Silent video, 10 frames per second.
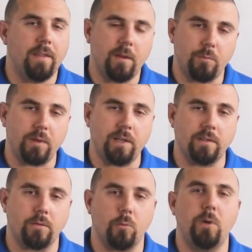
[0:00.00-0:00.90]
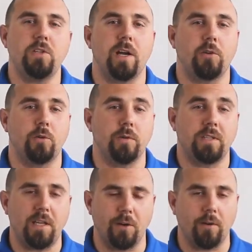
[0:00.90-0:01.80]
then please reach out to us
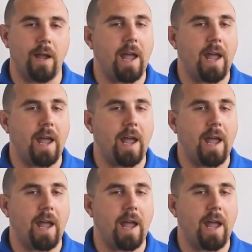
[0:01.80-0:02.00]
here